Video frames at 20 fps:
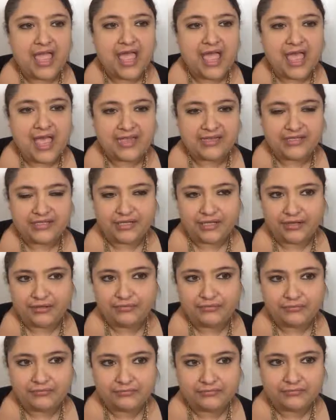as
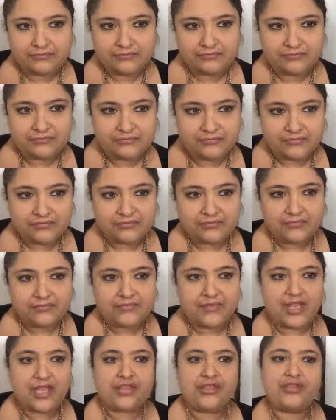so,
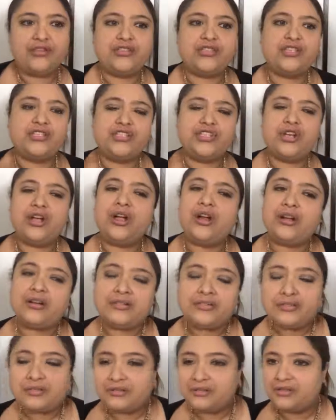and use the
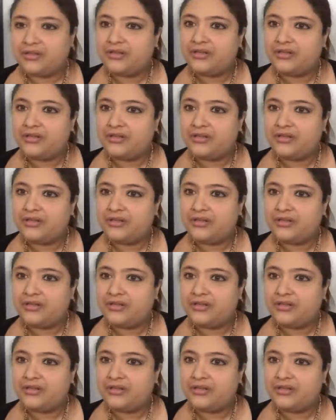chart.